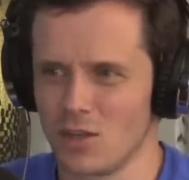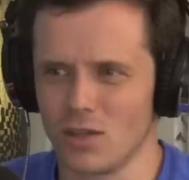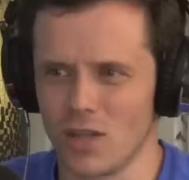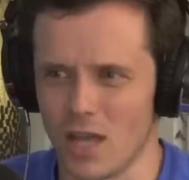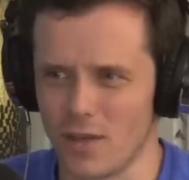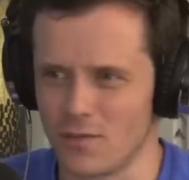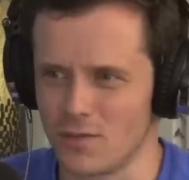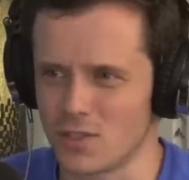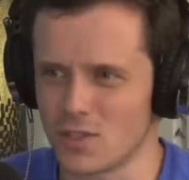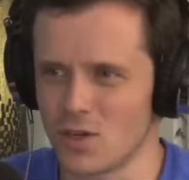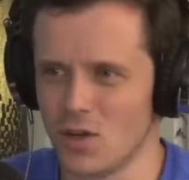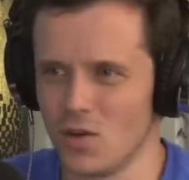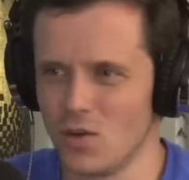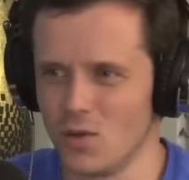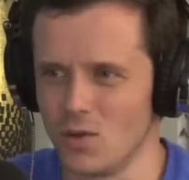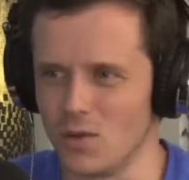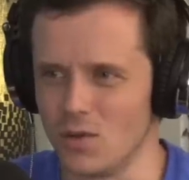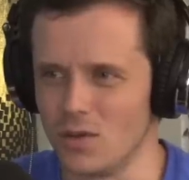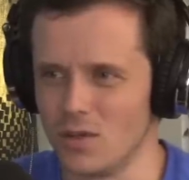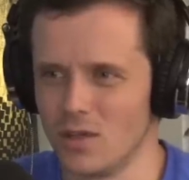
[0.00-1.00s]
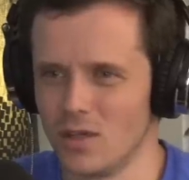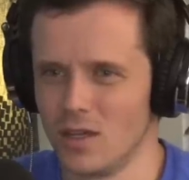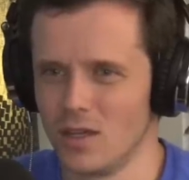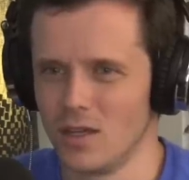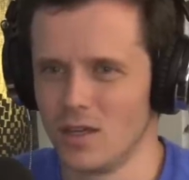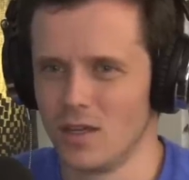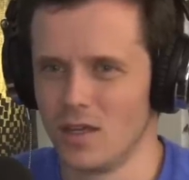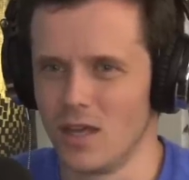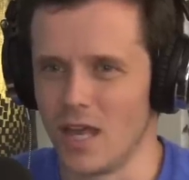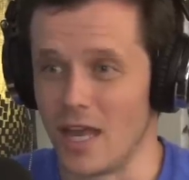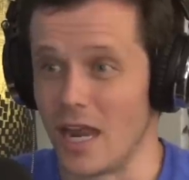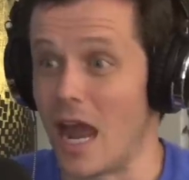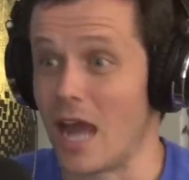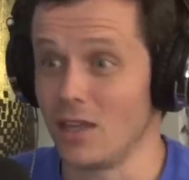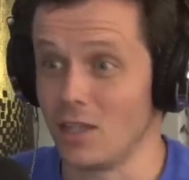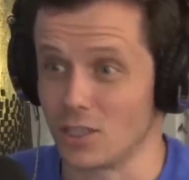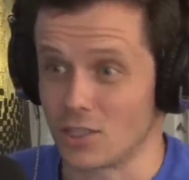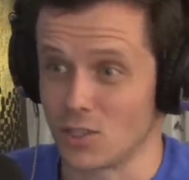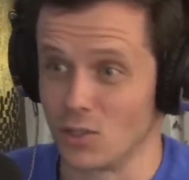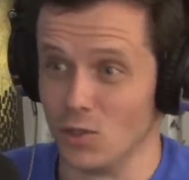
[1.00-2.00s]
Your life is cool. And I
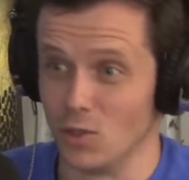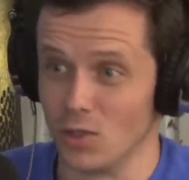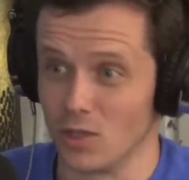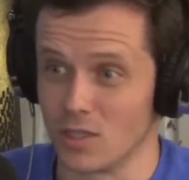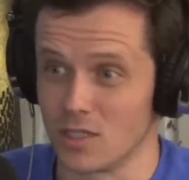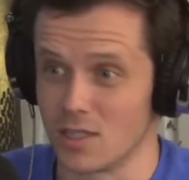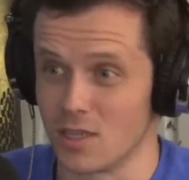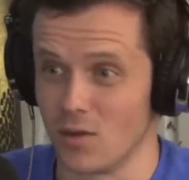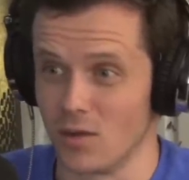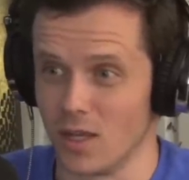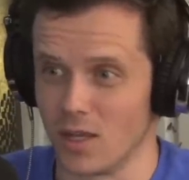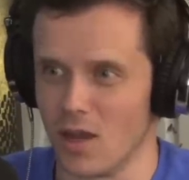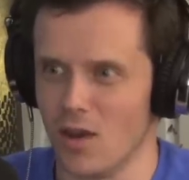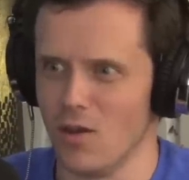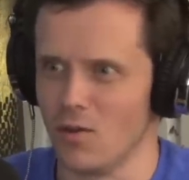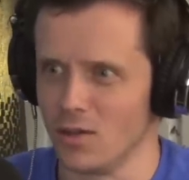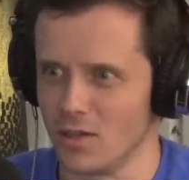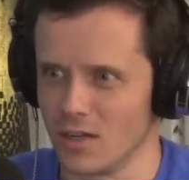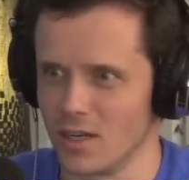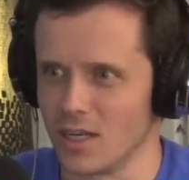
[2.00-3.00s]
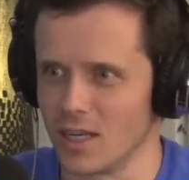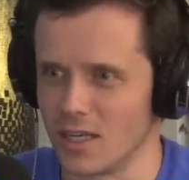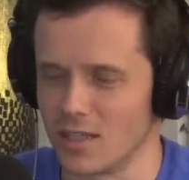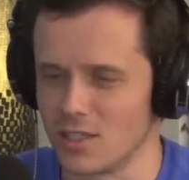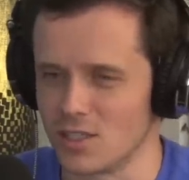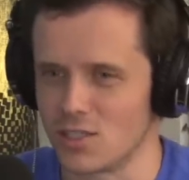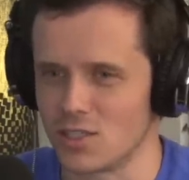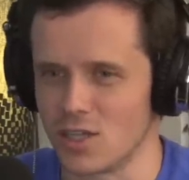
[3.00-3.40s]
looked cool because they were like, "Oh, you're gonna get this